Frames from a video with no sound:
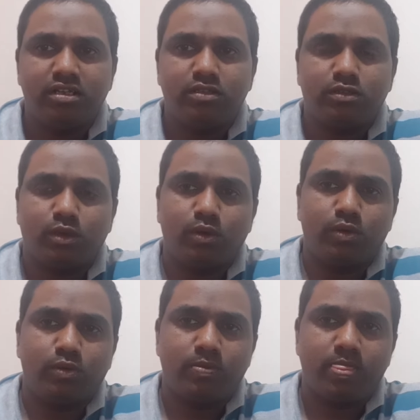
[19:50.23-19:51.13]

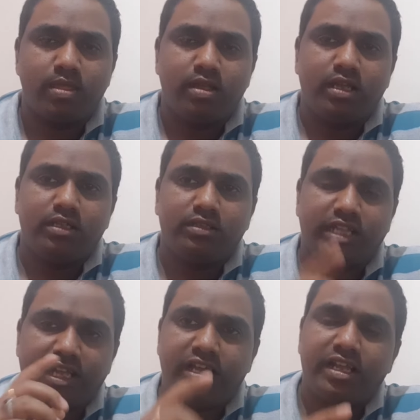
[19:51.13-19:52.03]
So
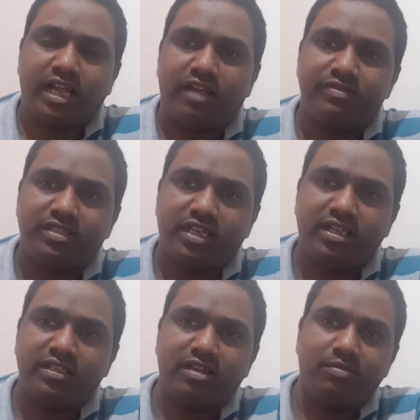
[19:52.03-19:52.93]
there I have
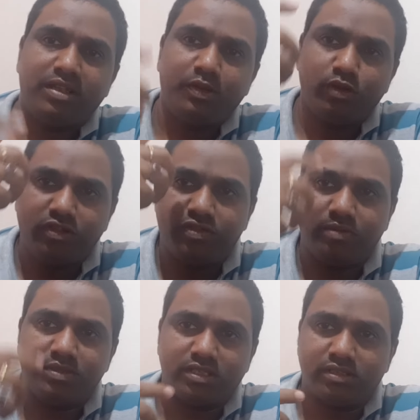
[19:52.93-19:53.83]
seen there will be
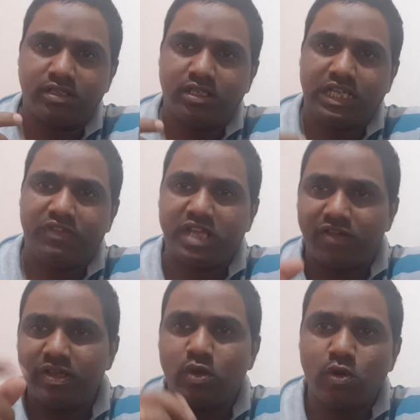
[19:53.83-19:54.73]
uniform, sir. If you are
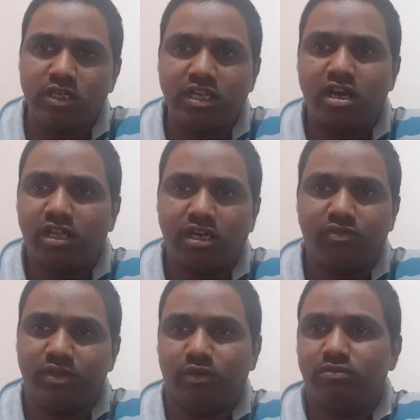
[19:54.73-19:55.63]
having cold, they will not allow
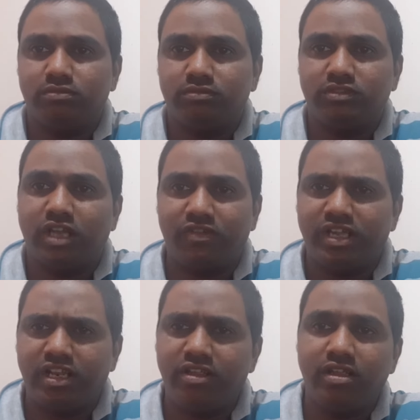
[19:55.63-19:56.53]
you. you having
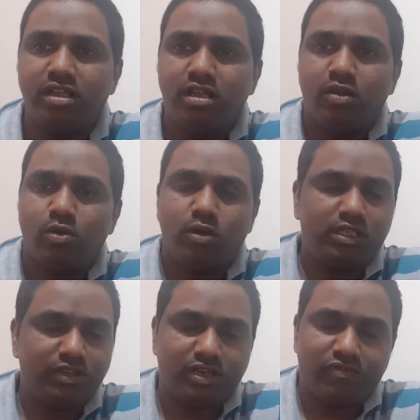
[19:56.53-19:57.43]
any cold,
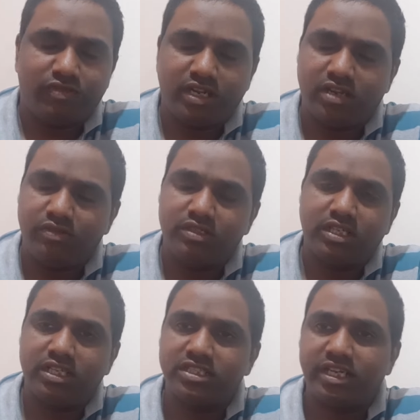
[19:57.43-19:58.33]
they'll never allow you,
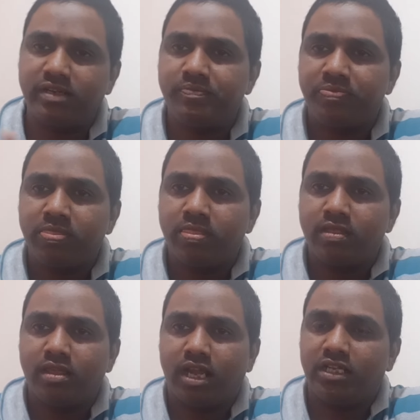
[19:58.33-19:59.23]
sir, inside,
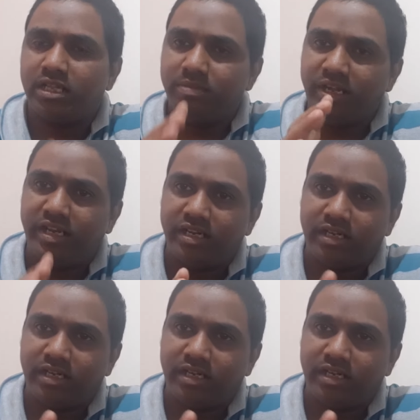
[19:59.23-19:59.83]
and they'll maintain